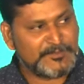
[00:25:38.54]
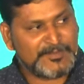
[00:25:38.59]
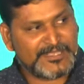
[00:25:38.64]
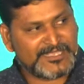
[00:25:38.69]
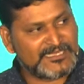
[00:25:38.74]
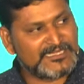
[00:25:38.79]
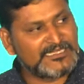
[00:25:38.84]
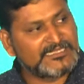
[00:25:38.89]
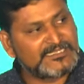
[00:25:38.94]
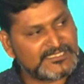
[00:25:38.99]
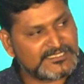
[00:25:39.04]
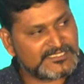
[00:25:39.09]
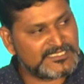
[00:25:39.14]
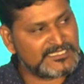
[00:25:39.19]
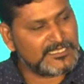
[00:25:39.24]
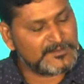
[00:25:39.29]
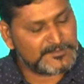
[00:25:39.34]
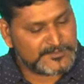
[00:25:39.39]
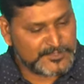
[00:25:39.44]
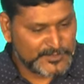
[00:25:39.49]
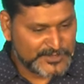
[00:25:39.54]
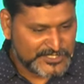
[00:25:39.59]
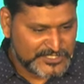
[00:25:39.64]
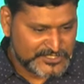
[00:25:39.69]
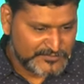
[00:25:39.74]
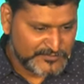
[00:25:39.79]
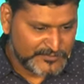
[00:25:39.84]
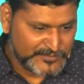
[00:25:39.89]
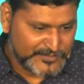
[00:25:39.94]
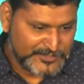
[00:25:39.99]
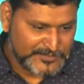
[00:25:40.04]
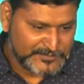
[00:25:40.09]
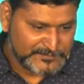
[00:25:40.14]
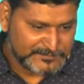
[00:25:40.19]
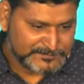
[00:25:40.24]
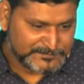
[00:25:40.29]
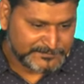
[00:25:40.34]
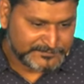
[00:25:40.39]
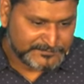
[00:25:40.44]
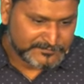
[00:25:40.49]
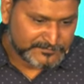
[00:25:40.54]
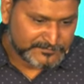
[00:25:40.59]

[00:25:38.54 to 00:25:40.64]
Let me make an interesting observation for you.